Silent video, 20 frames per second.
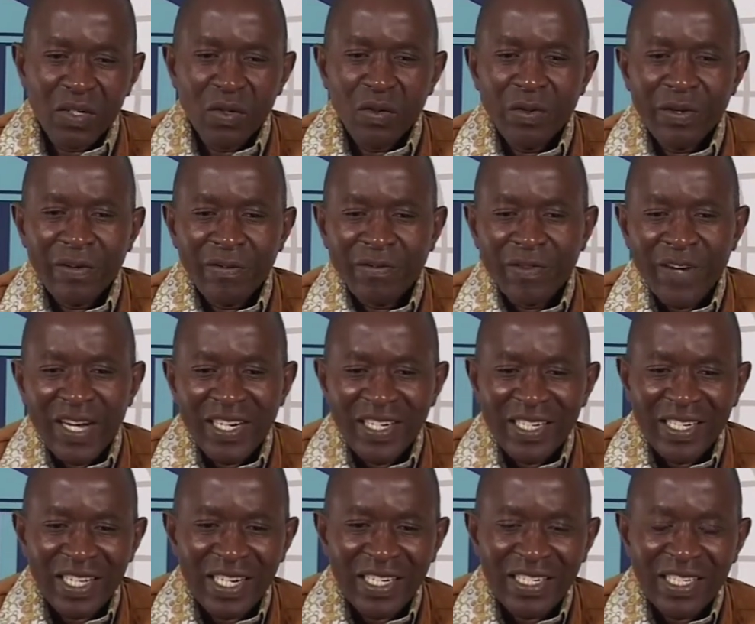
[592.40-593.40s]
we
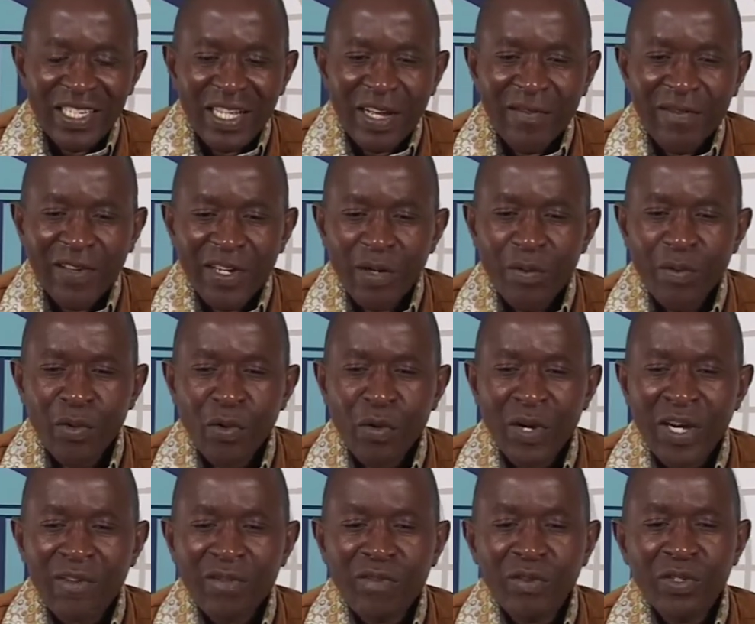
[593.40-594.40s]
find that the available
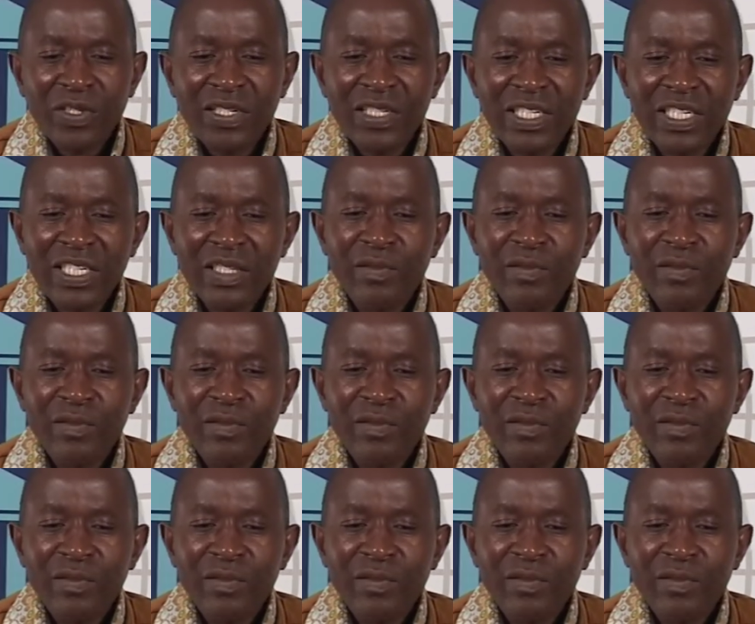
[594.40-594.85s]
workforce is